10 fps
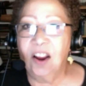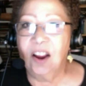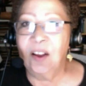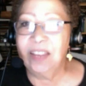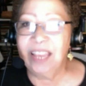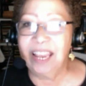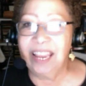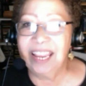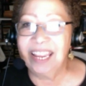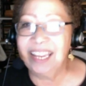
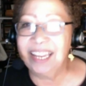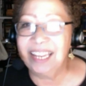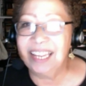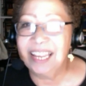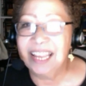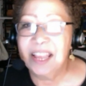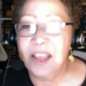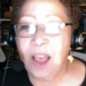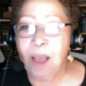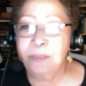Okay.
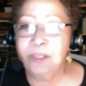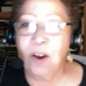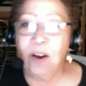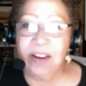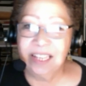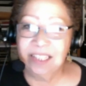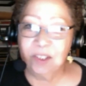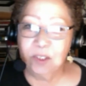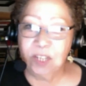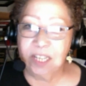I'm sorry. So
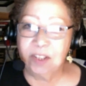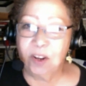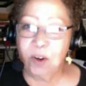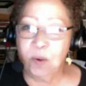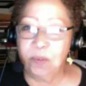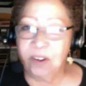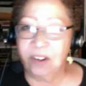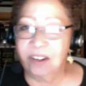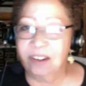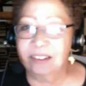should I start over or?